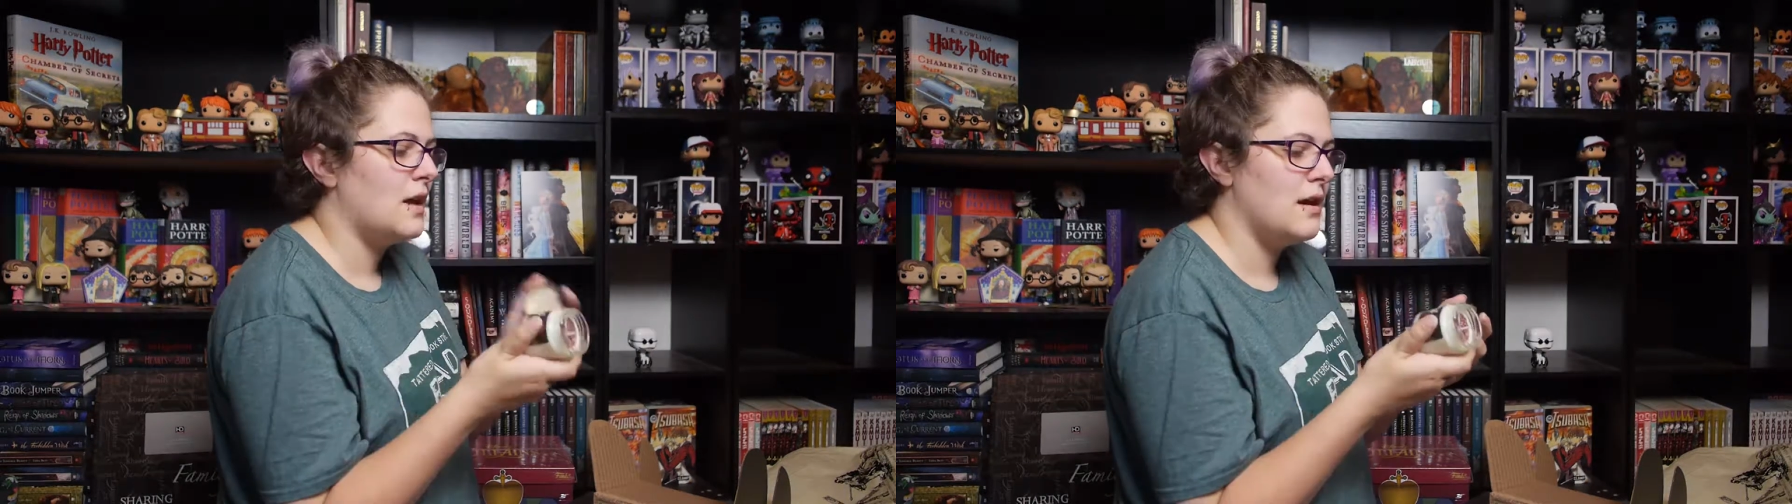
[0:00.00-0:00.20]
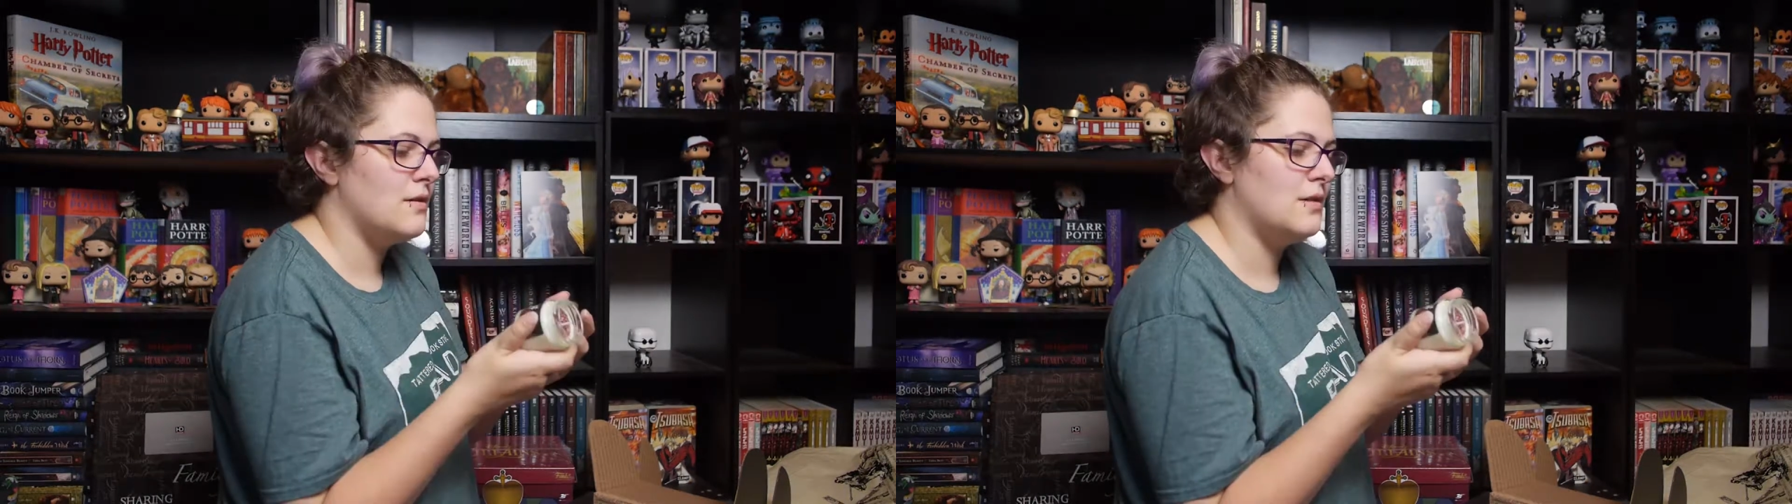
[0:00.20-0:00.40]

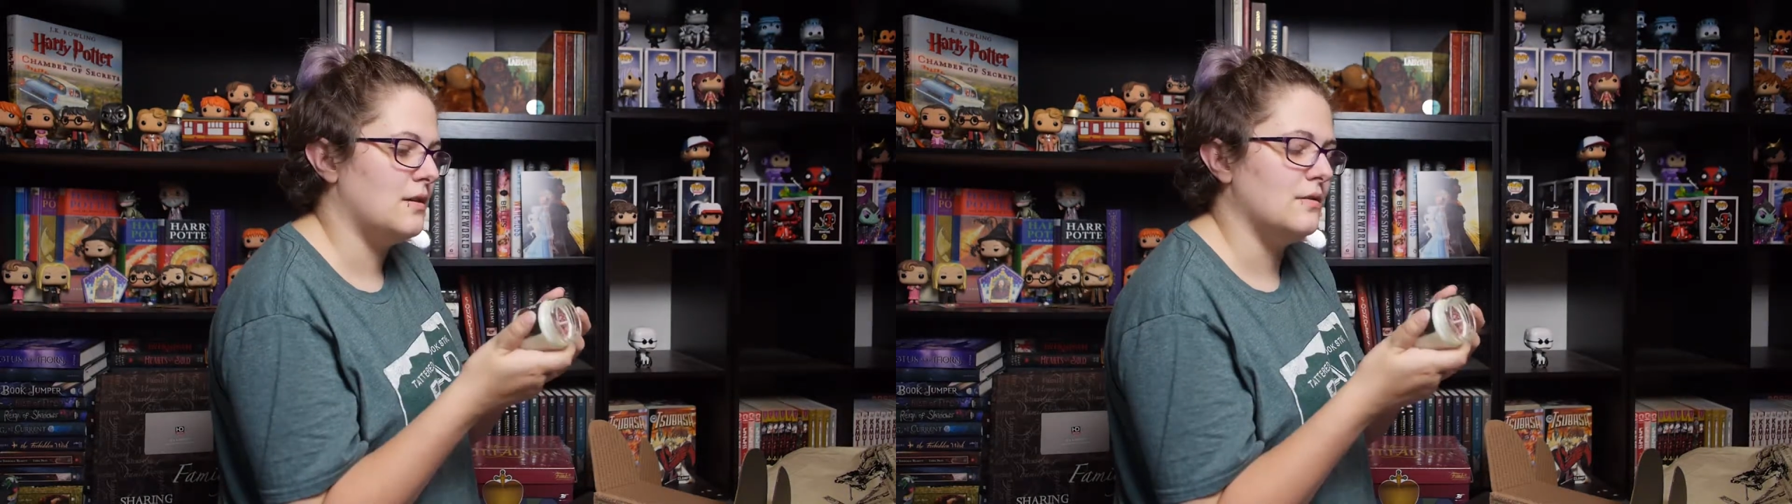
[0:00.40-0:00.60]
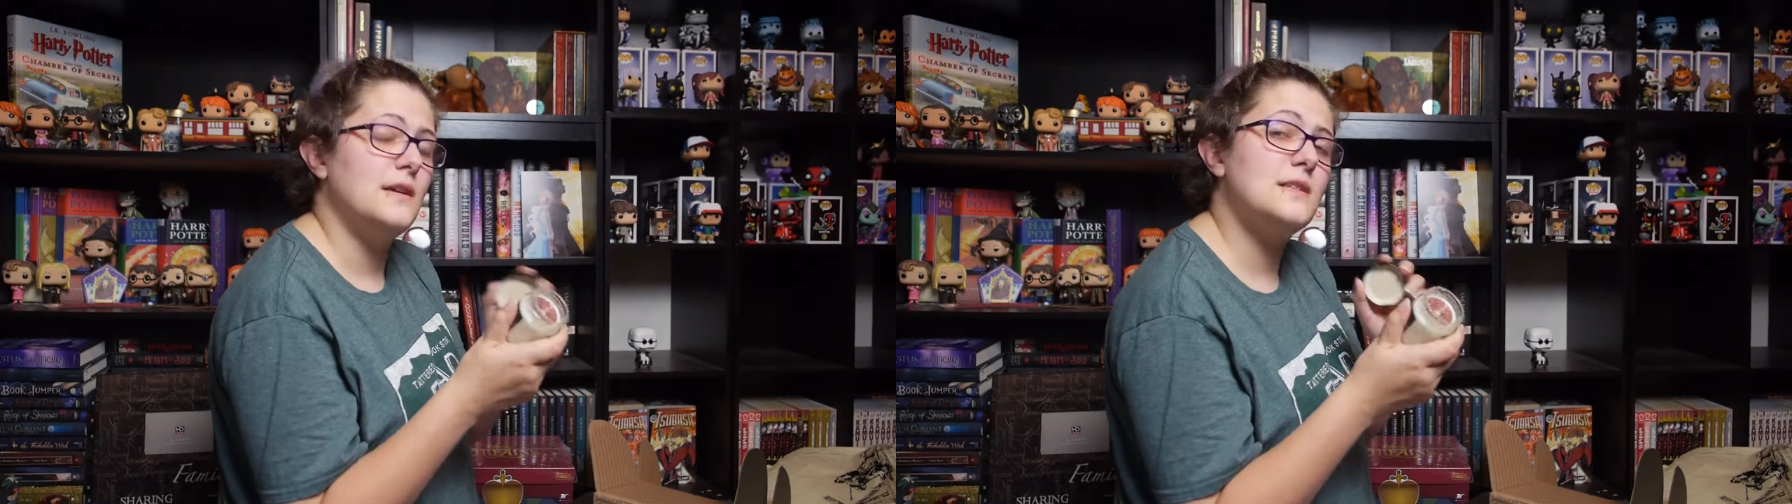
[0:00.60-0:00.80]
I don't
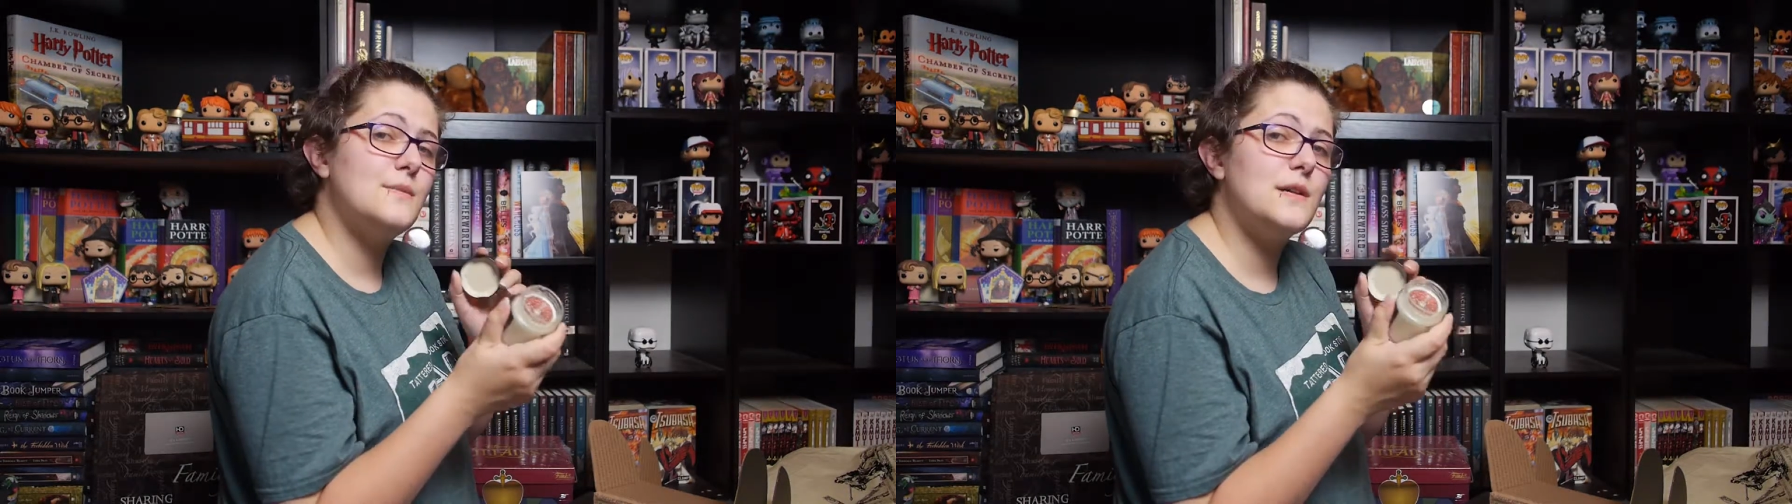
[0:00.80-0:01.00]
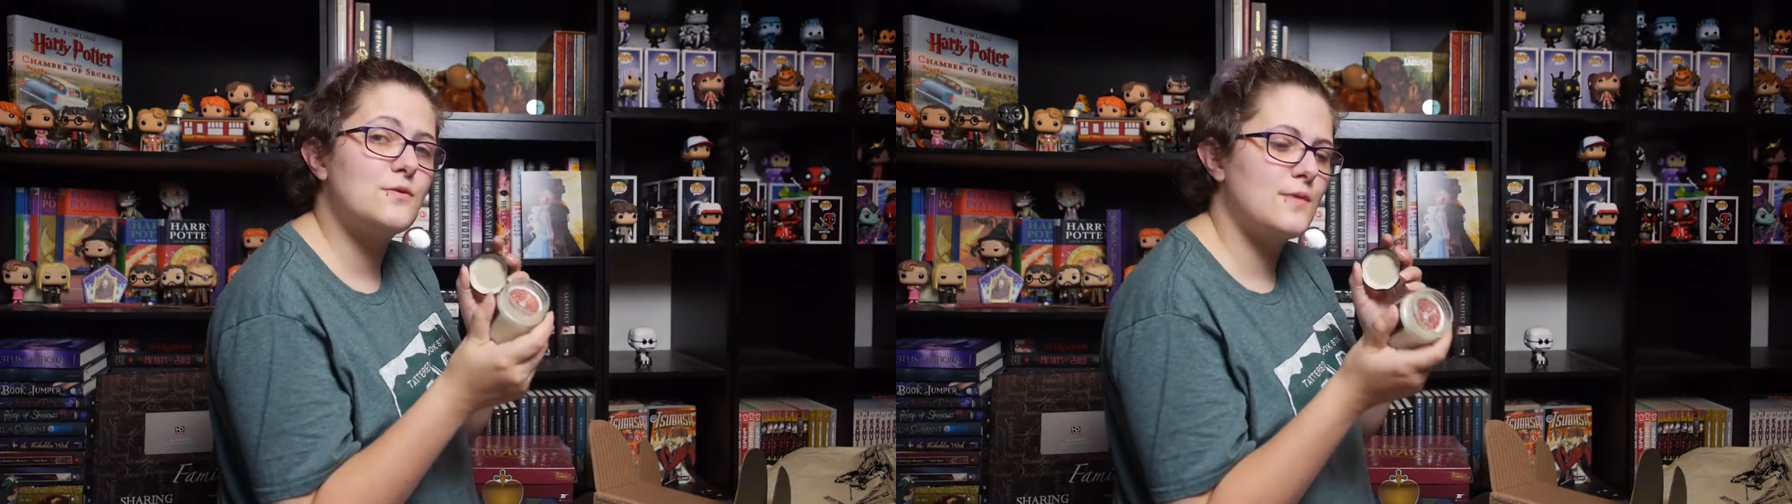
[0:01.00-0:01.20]
know. It
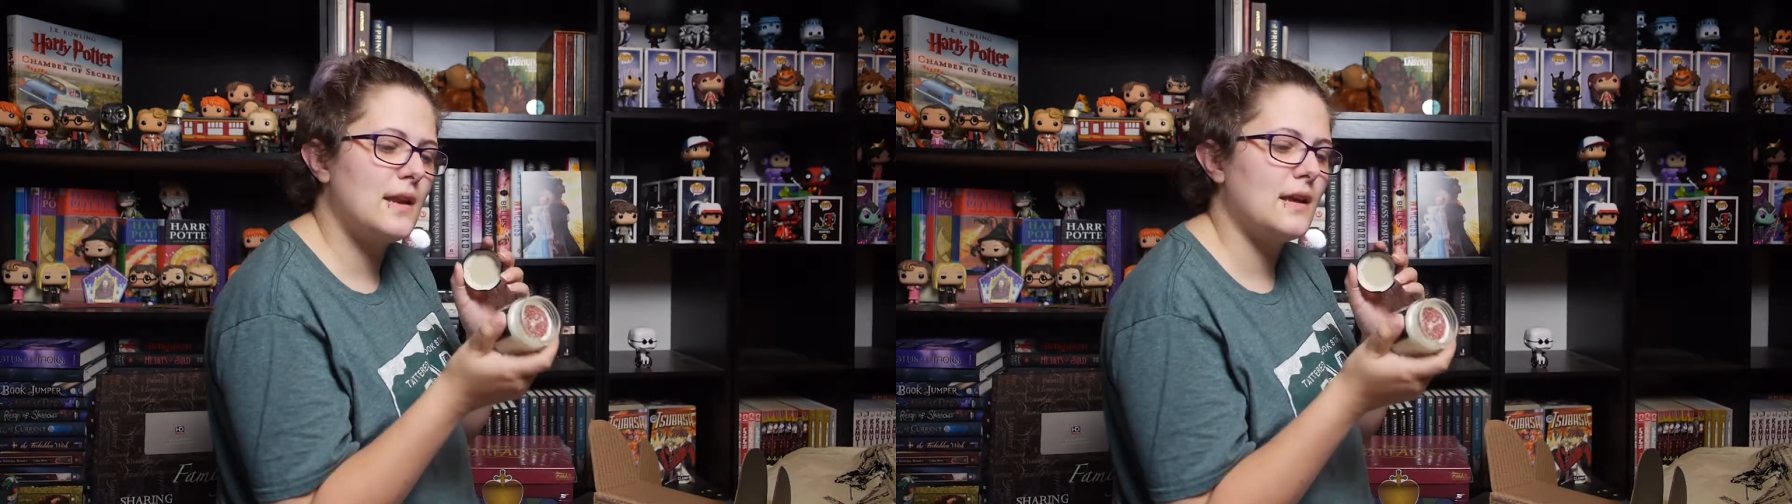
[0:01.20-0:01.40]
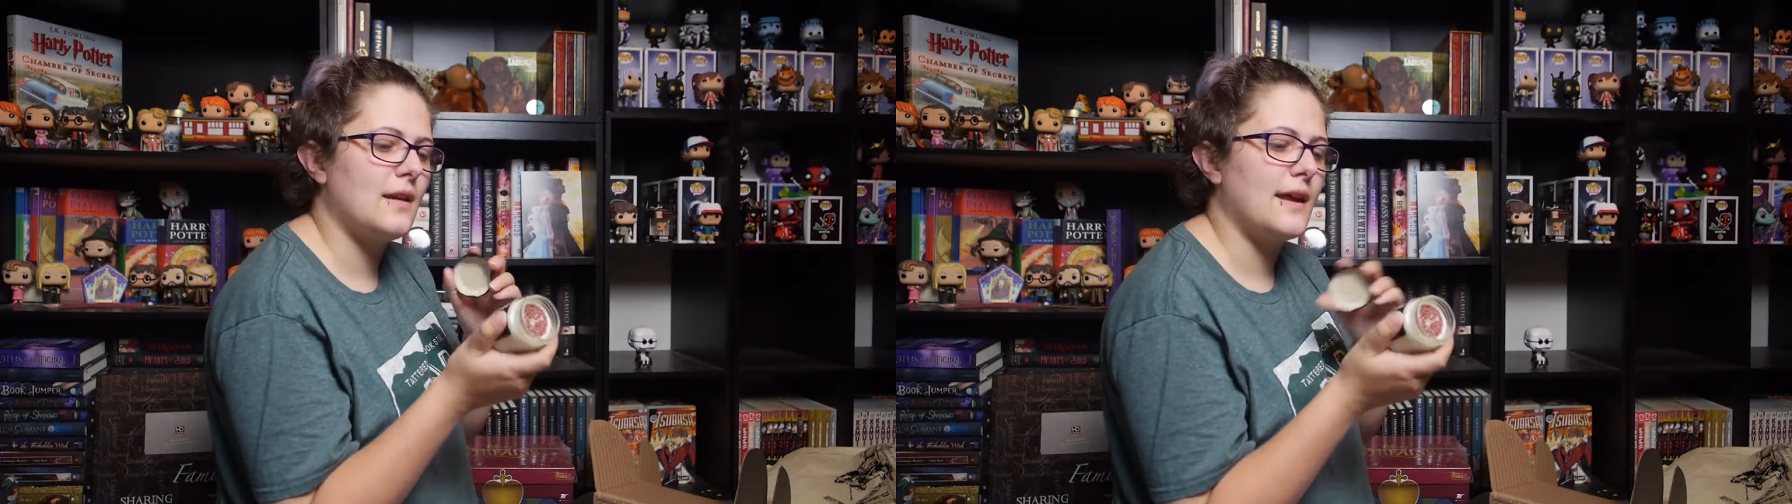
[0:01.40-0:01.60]
smells really good,